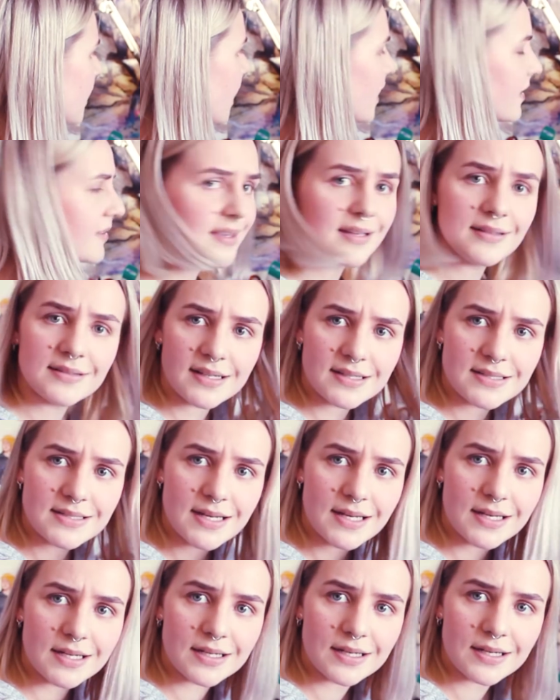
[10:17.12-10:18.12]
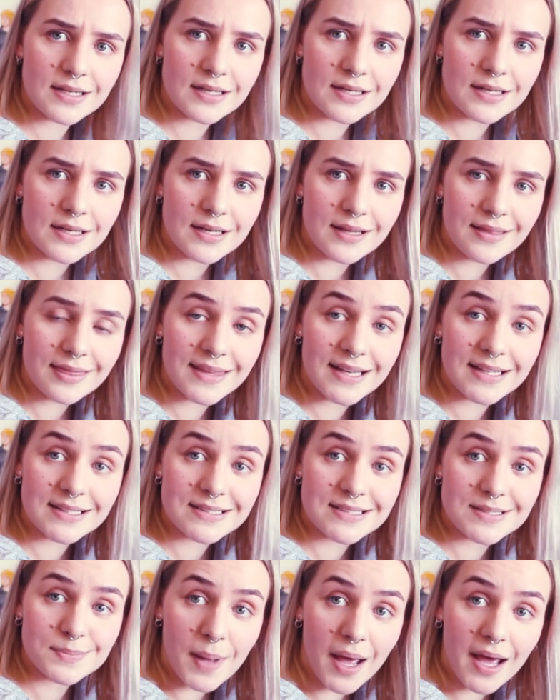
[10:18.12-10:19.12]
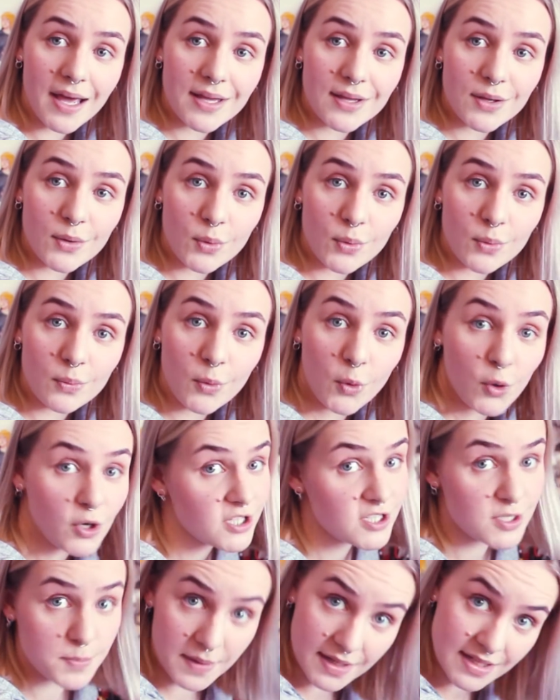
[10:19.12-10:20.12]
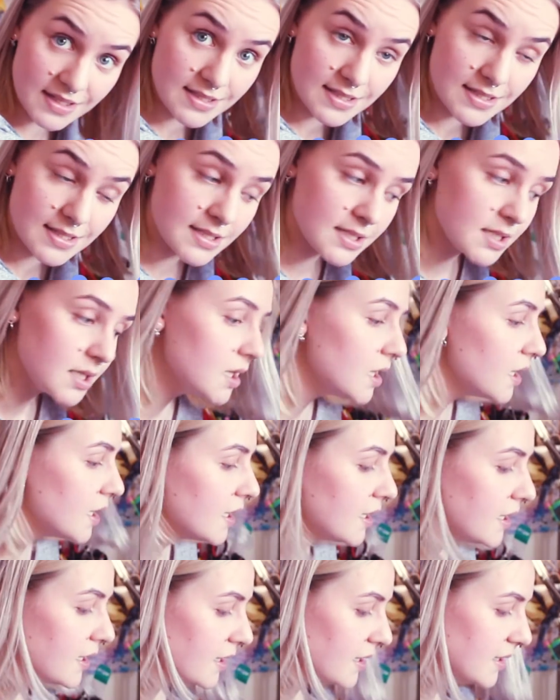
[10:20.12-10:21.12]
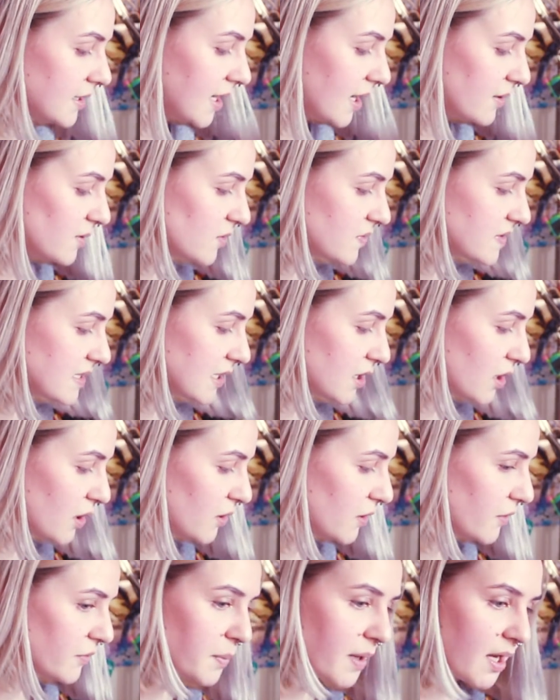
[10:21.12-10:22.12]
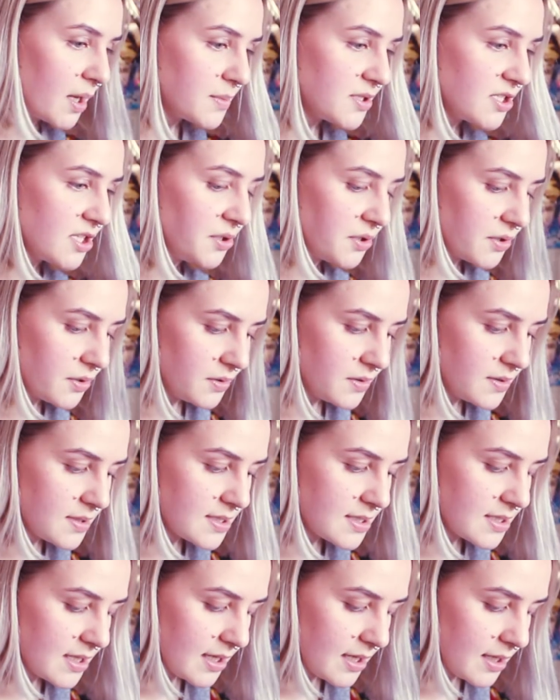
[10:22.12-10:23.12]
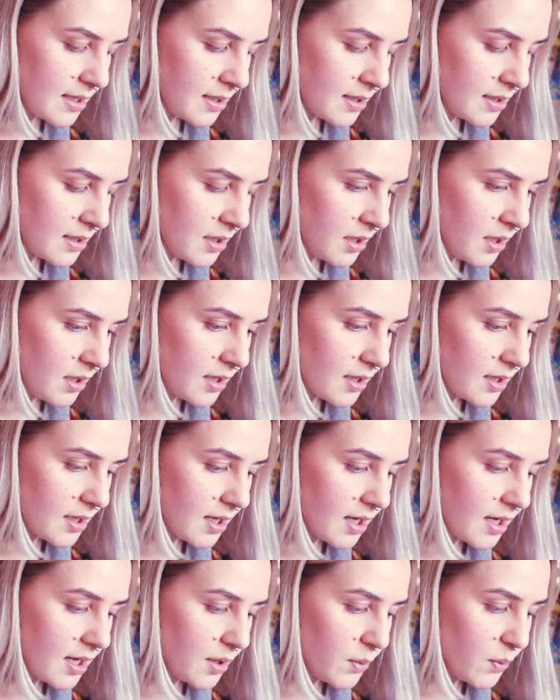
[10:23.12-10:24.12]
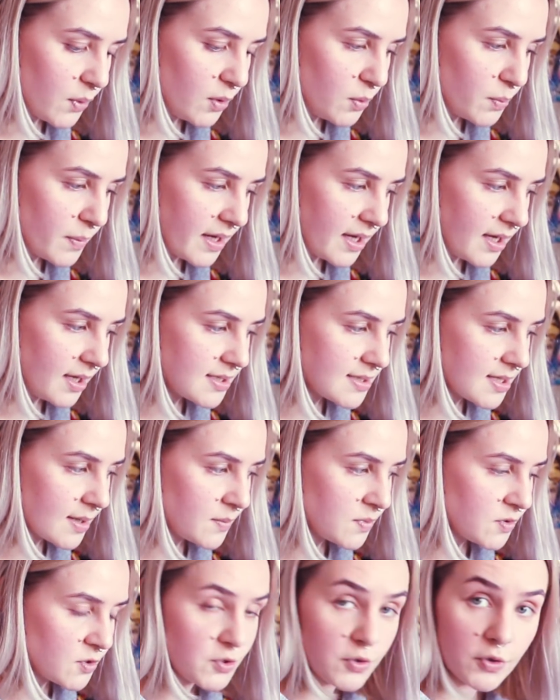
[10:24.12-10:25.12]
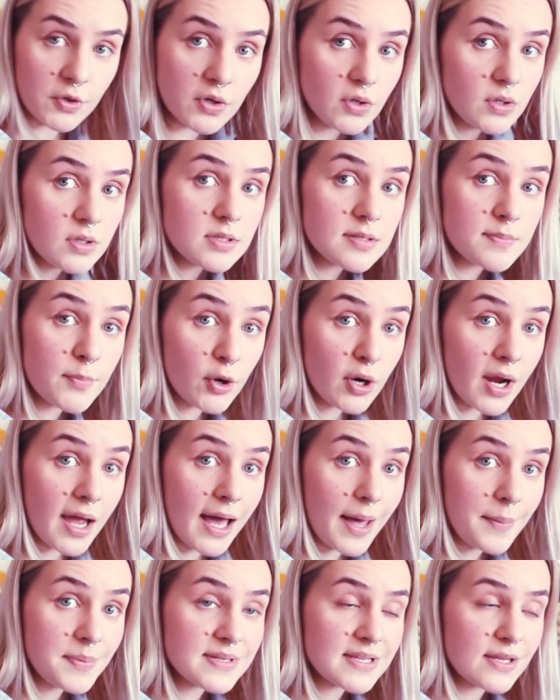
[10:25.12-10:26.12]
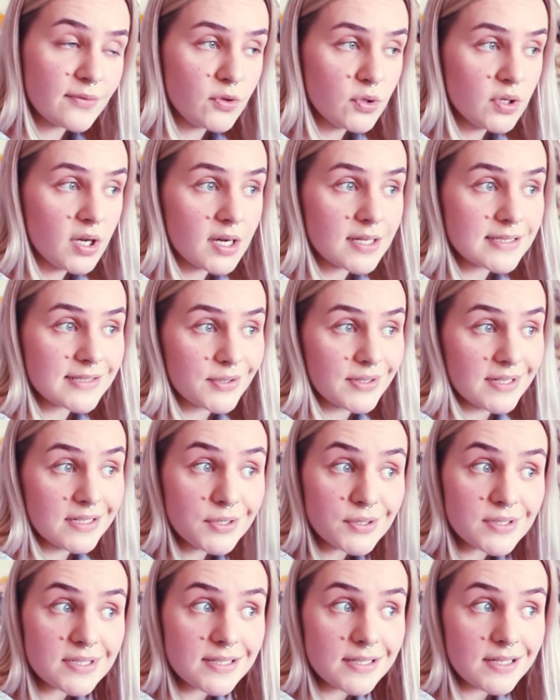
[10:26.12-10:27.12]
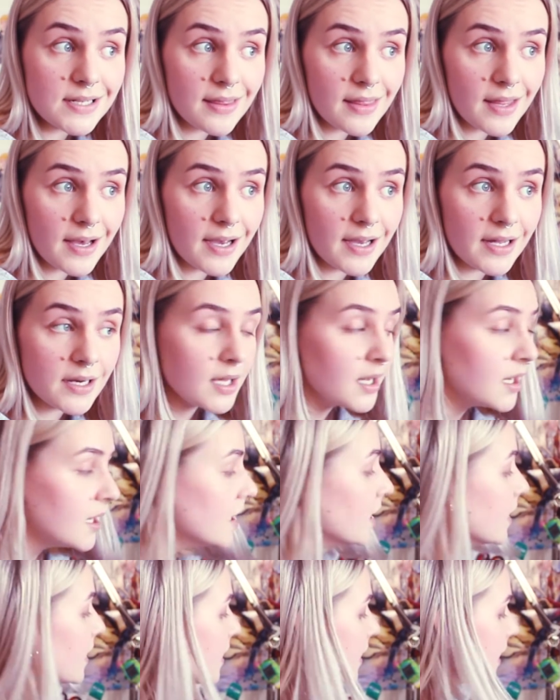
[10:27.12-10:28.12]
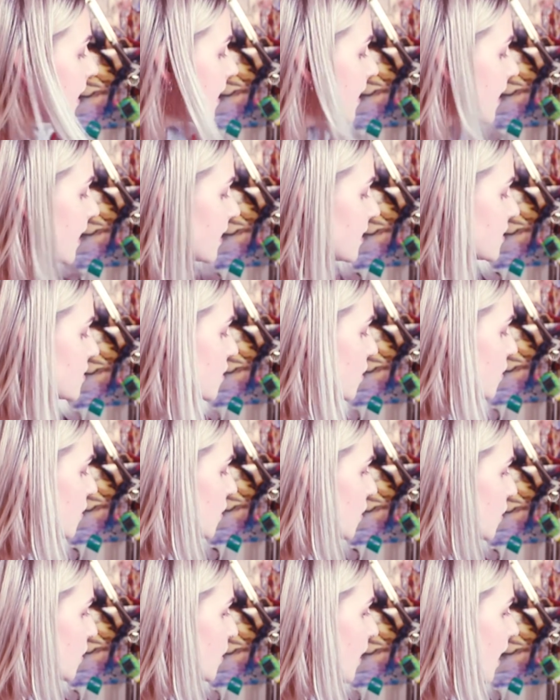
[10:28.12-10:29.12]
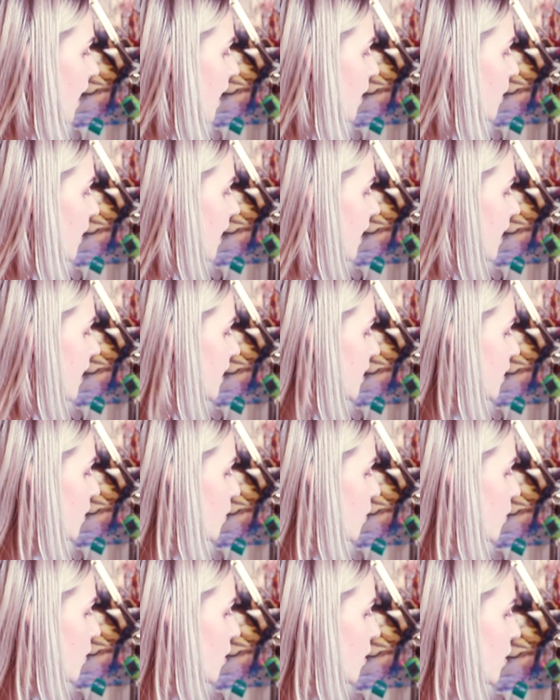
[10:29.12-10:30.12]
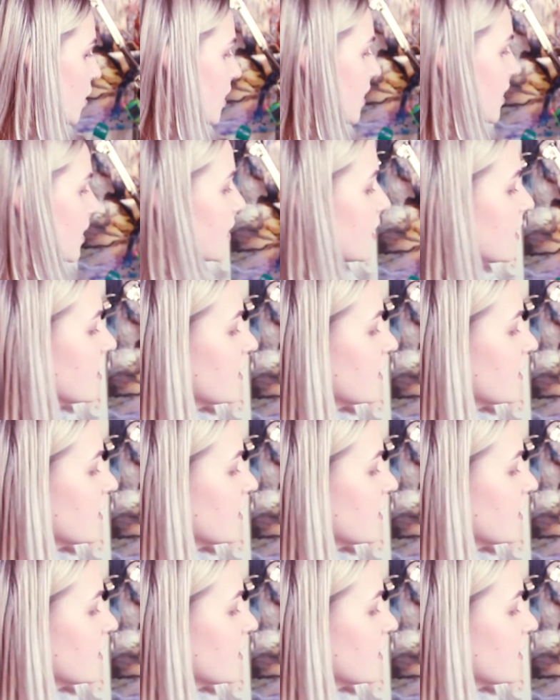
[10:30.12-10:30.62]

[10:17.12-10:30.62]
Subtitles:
I think that's it. That's my workspace. Now you've seen all of my materials, and I will make some tutorials perhaps if you guys are interested in that, and I'll show you how I work.